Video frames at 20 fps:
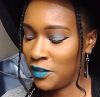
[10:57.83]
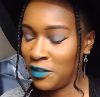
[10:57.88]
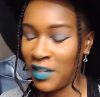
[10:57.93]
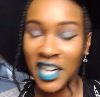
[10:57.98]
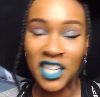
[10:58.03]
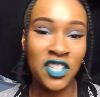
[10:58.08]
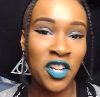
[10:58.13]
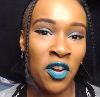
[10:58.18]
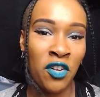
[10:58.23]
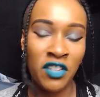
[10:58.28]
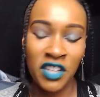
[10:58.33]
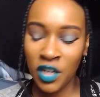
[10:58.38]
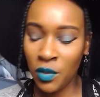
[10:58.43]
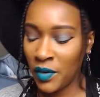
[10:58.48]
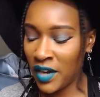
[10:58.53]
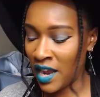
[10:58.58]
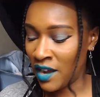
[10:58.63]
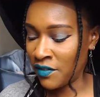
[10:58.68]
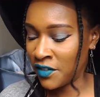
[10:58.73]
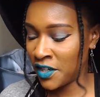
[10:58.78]
Like totally
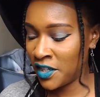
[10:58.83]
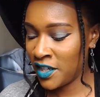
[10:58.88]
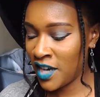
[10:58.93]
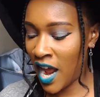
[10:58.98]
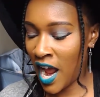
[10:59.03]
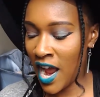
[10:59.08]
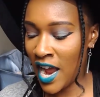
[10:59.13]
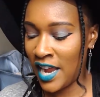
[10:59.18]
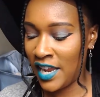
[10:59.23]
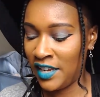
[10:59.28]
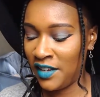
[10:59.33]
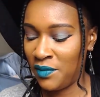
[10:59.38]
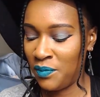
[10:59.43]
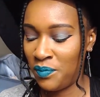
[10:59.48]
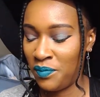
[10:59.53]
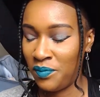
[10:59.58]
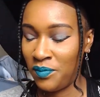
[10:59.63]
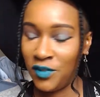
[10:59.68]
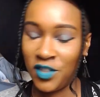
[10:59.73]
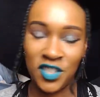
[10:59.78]
whatever. I
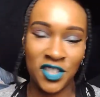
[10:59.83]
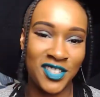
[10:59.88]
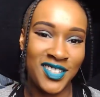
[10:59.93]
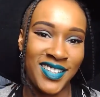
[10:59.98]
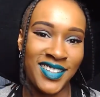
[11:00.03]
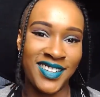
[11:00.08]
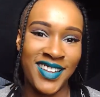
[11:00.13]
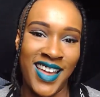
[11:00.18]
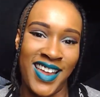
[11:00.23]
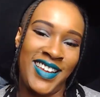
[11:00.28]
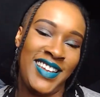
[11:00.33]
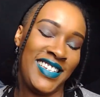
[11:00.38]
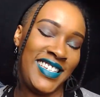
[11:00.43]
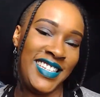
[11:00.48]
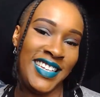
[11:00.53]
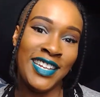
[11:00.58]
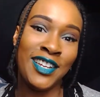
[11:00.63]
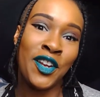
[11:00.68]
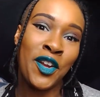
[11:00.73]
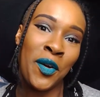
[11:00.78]
just like
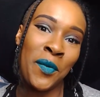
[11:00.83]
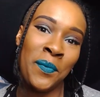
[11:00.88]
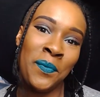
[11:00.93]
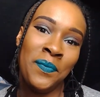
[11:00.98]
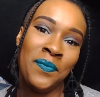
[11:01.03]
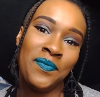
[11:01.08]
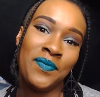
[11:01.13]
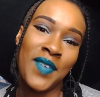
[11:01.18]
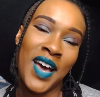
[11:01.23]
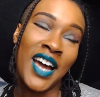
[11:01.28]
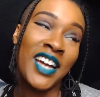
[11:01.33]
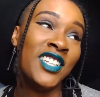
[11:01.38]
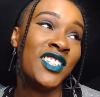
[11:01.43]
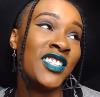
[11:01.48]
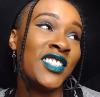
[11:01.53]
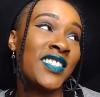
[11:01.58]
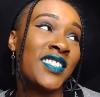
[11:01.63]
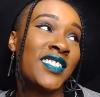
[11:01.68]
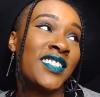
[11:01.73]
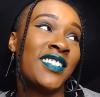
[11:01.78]
seeing them. I
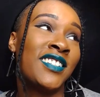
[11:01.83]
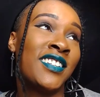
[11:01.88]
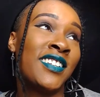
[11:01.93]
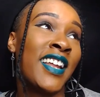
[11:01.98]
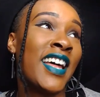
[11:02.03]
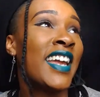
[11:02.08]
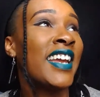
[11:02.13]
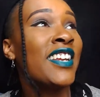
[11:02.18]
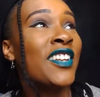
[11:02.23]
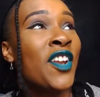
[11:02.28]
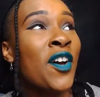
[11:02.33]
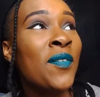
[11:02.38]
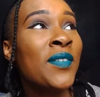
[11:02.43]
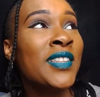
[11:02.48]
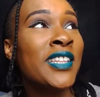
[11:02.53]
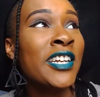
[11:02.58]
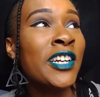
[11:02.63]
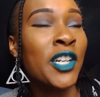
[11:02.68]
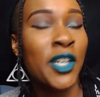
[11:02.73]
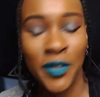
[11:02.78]
just like
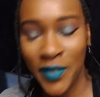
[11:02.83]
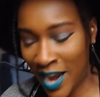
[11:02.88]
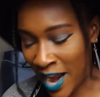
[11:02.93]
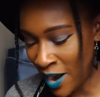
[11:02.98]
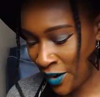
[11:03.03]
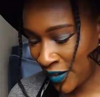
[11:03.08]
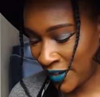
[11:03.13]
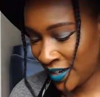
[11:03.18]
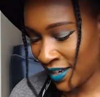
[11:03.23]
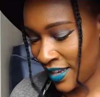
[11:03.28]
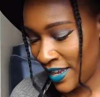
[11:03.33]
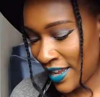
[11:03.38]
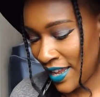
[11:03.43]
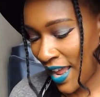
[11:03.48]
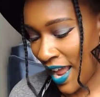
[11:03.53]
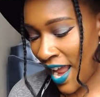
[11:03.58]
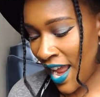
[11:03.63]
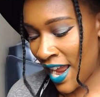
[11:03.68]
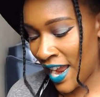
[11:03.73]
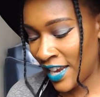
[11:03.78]
knowing they're around.
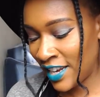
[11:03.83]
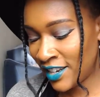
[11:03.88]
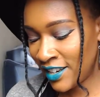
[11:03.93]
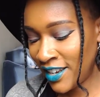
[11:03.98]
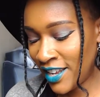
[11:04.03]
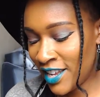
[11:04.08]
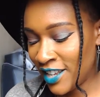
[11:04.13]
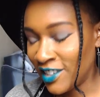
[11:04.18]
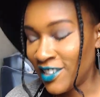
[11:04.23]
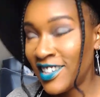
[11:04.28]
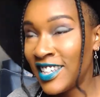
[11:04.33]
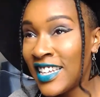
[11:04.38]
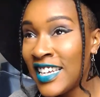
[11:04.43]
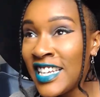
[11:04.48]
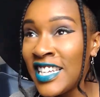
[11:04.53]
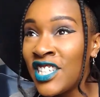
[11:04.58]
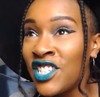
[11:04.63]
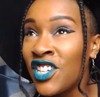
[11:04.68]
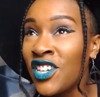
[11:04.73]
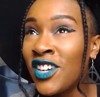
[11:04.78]
And
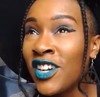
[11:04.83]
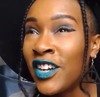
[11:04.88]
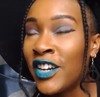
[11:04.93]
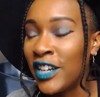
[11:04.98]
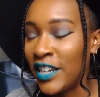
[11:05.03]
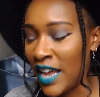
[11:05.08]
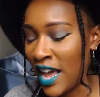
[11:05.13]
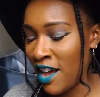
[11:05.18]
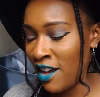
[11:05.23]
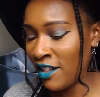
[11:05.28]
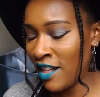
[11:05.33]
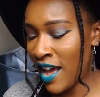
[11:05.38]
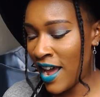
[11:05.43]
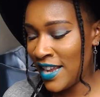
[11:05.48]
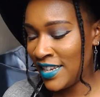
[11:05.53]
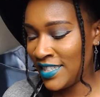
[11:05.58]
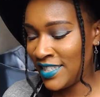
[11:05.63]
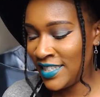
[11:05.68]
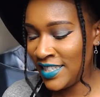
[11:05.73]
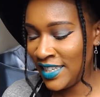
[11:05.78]
Lizard,
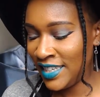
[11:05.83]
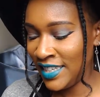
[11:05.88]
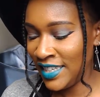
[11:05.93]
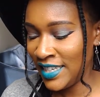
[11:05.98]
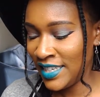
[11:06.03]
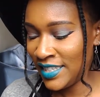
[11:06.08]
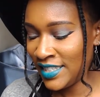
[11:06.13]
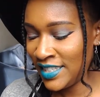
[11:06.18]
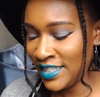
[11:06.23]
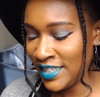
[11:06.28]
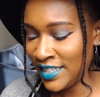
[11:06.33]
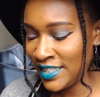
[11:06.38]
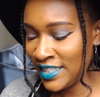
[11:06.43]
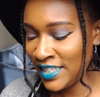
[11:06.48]
Lizzzzard.